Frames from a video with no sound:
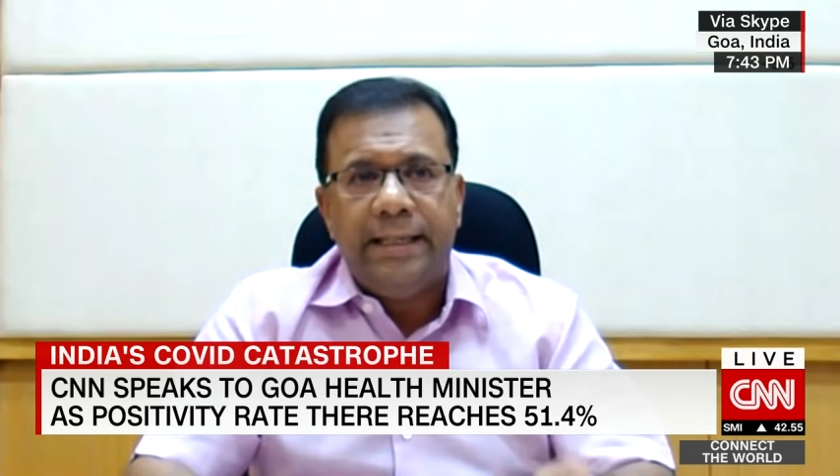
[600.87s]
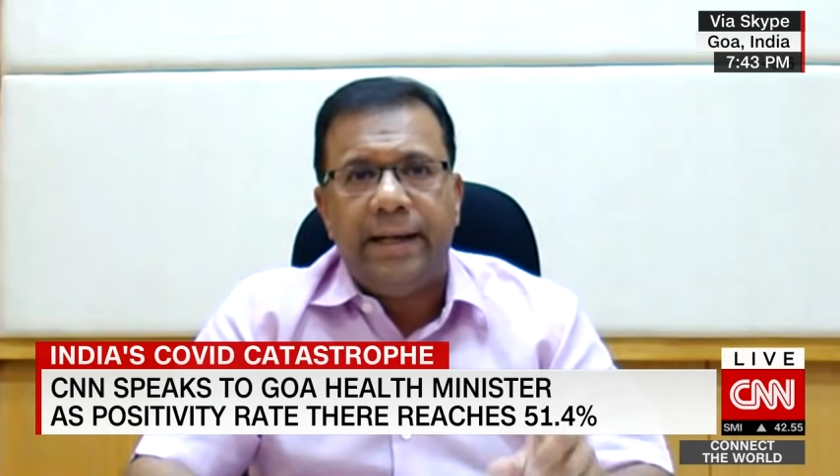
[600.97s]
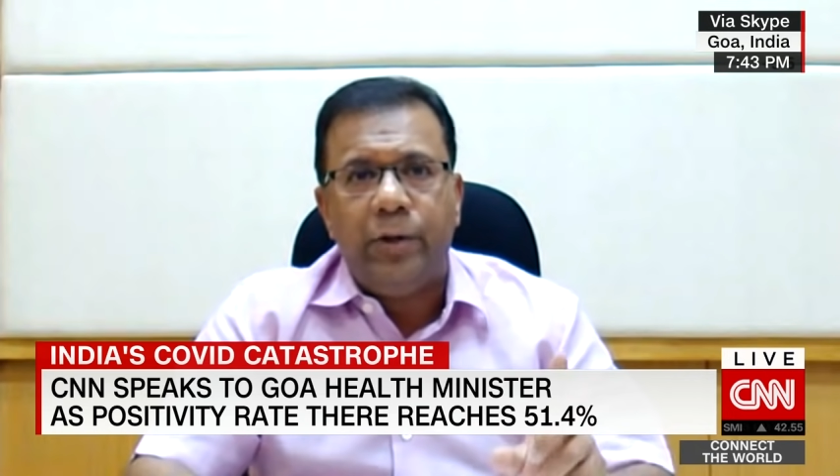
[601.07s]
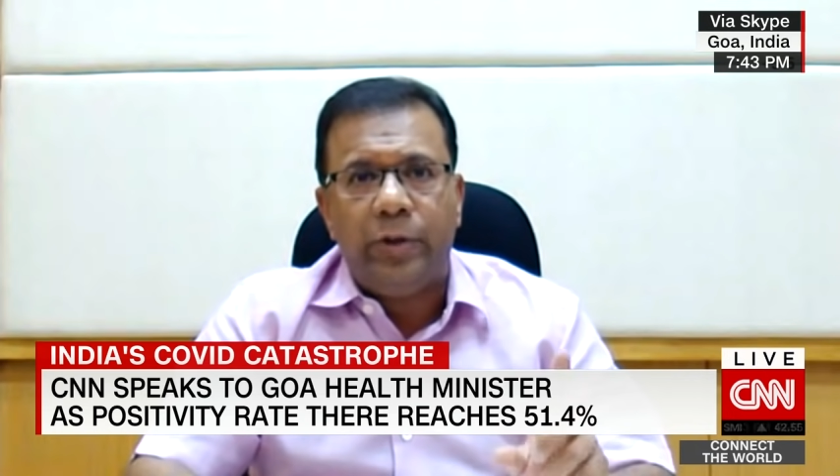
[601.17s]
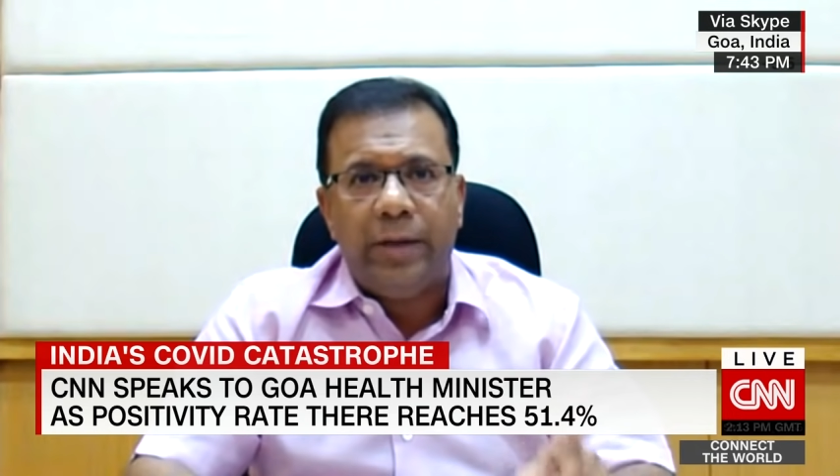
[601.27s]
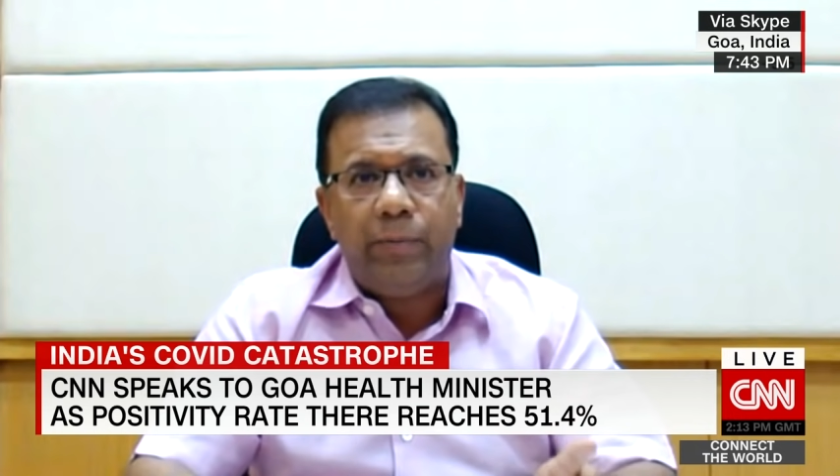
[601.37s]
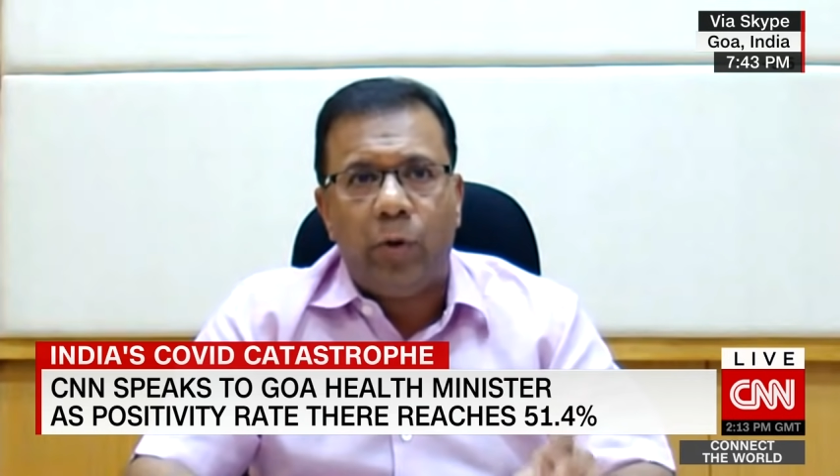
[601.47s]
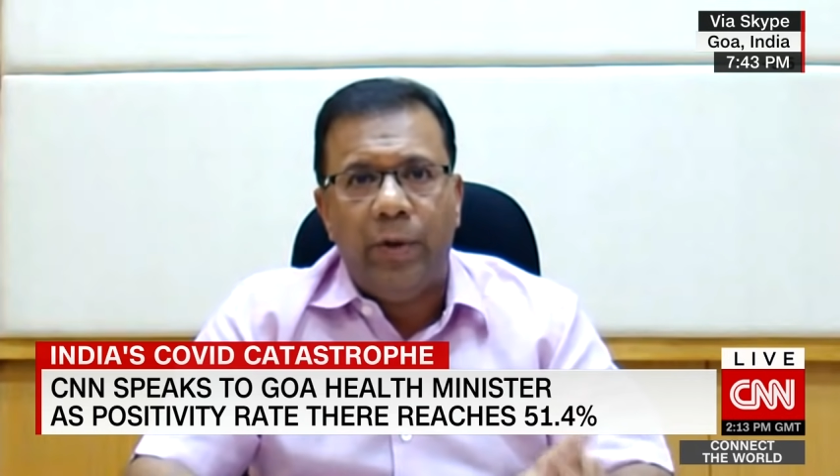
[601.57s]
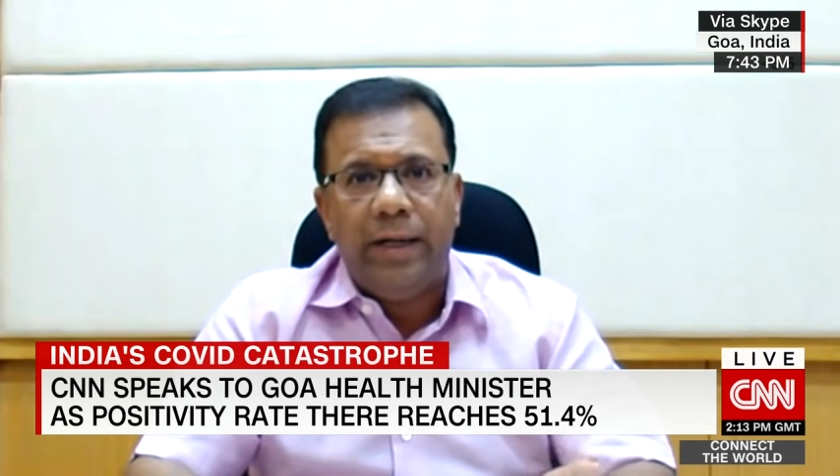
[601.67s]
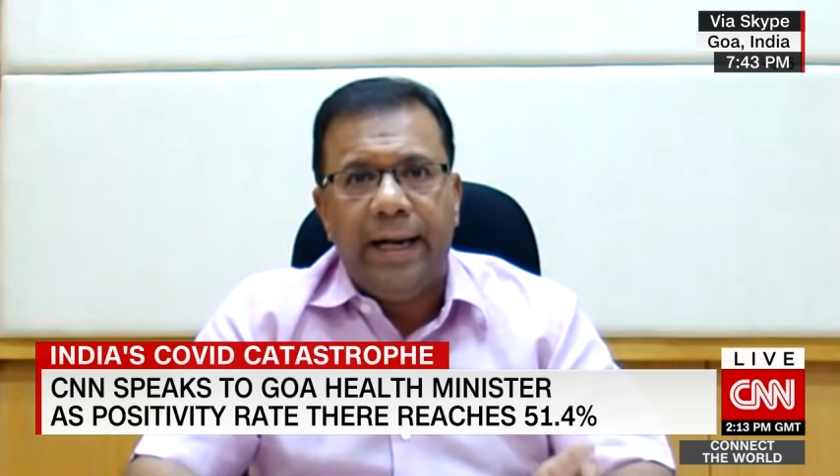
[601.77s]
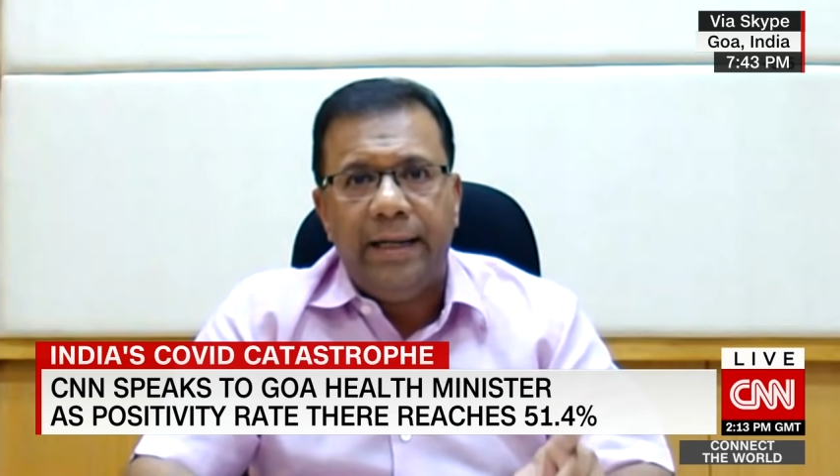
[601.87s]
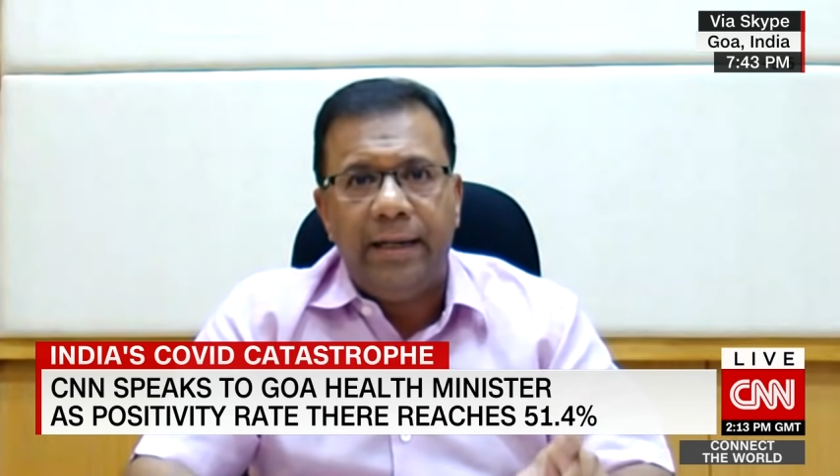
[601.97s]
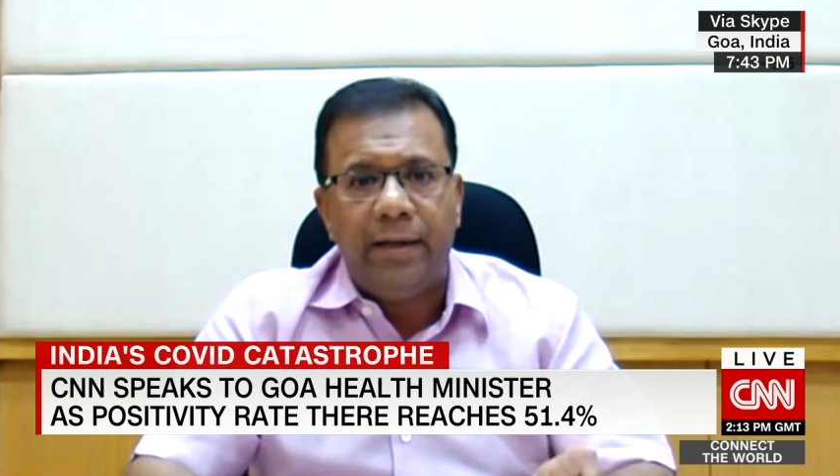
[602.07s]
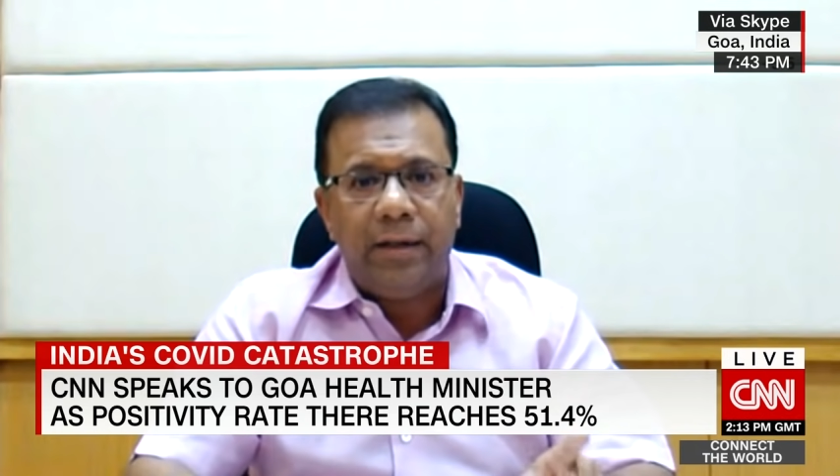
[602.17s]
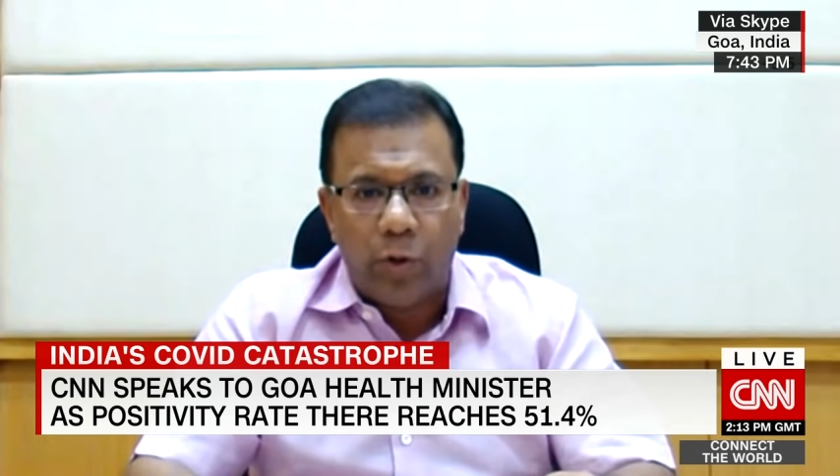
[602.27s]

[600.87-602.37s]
that you keep COVID-19 under